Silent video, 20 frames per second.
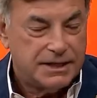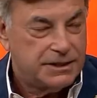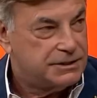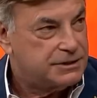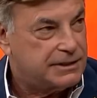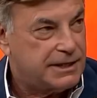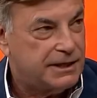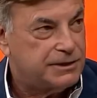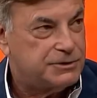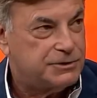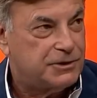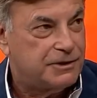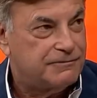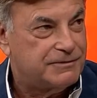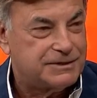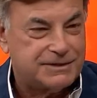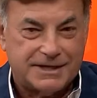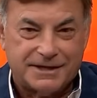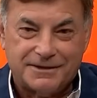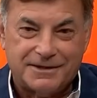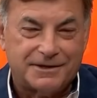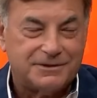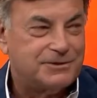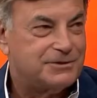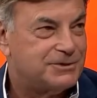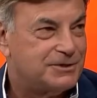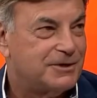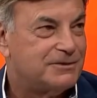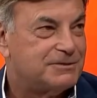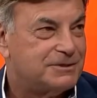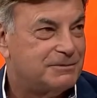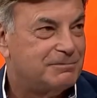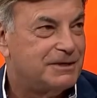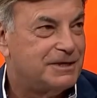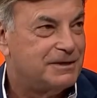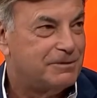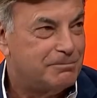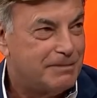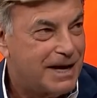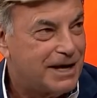Scott Servais, I think, deserves to be
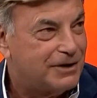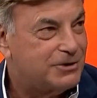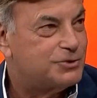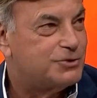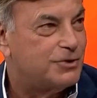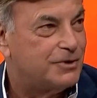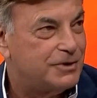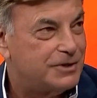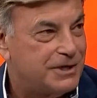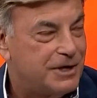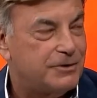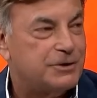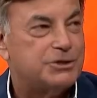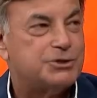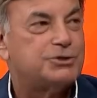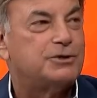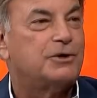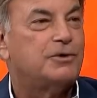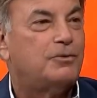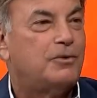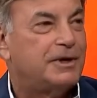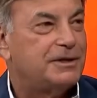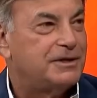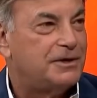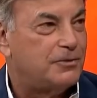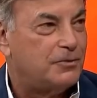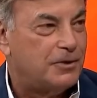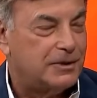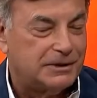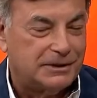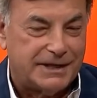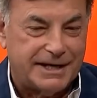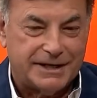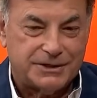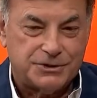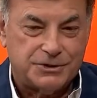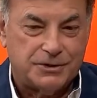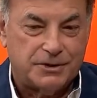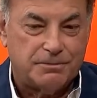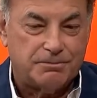the manager yes. of the year. He should have won the award
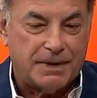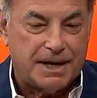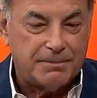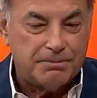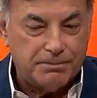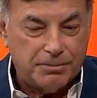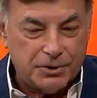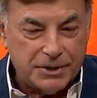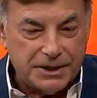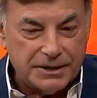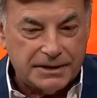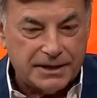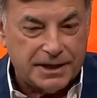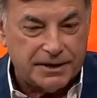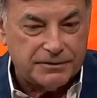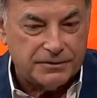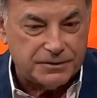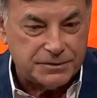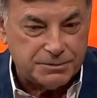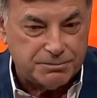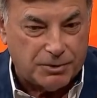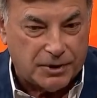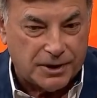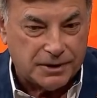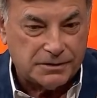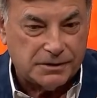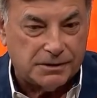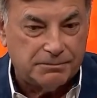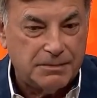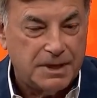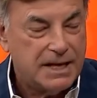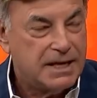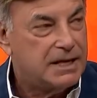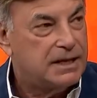last year by putting together this ball club.